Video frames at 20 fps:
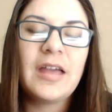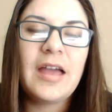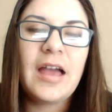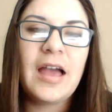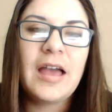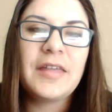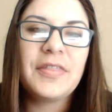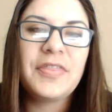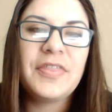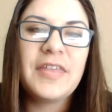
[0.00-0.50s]

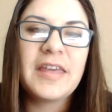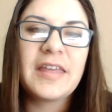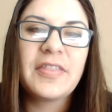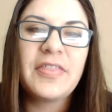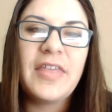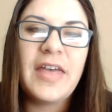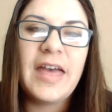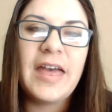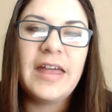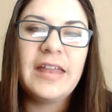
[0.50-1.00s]
I think
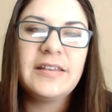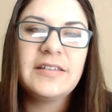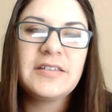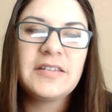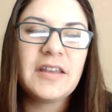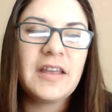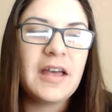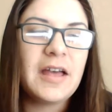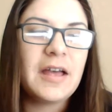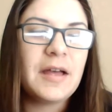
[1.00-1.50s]
that
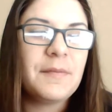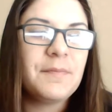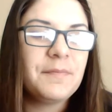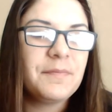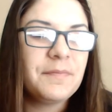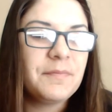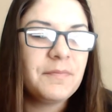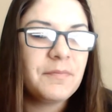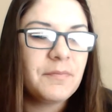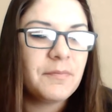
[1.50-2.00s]

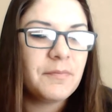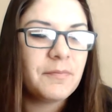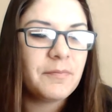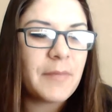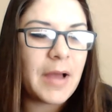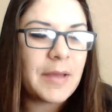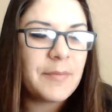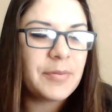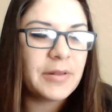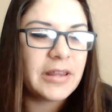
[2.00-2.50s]

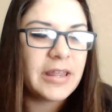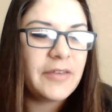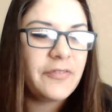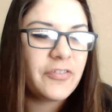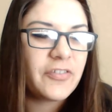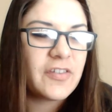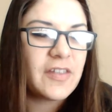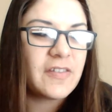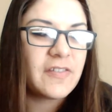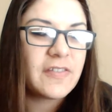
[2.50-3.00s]
my beliefs
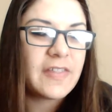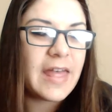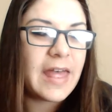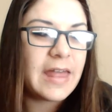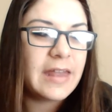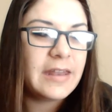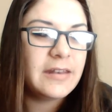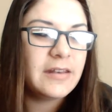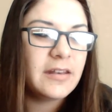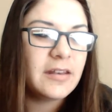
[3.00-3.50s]
since
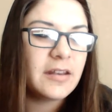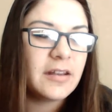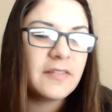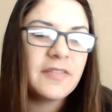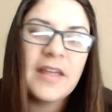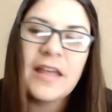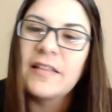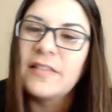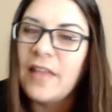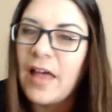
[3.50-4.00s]
then,
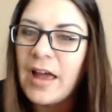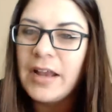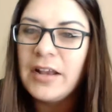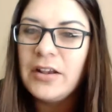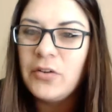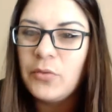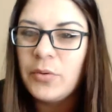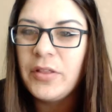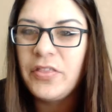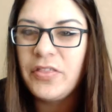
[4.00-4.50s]
they
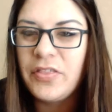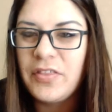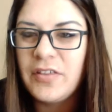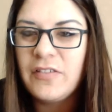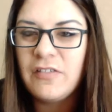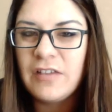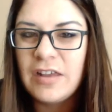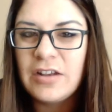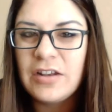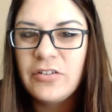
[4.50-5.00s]
aligned with the
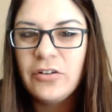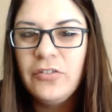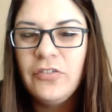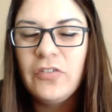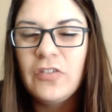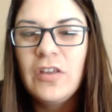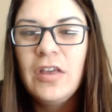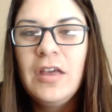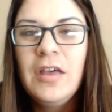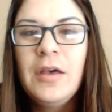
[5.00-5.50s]

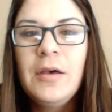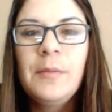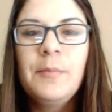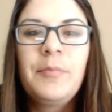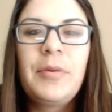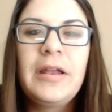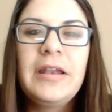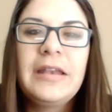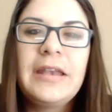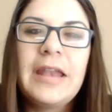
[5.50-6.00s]
standards,
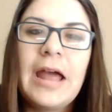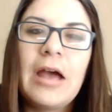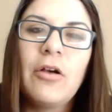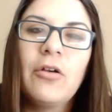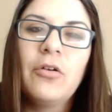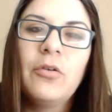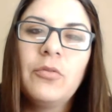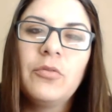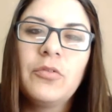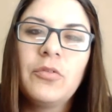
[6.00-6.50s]
but
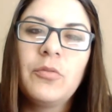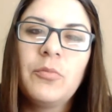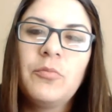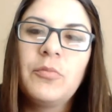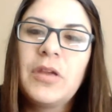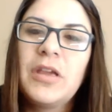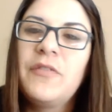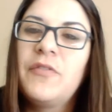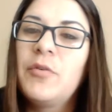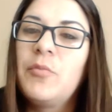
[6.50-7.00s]
now
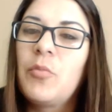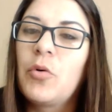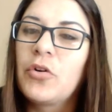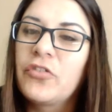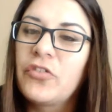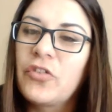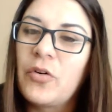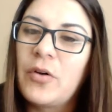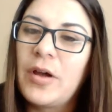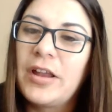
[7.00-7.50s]
even more
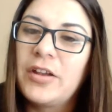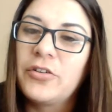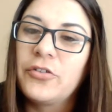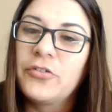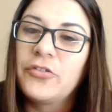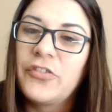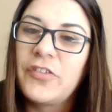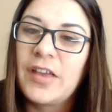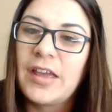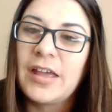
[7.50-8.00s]
so I
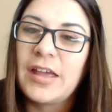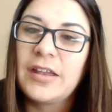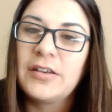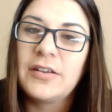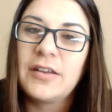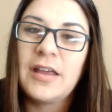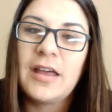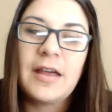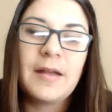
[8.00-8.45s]
understand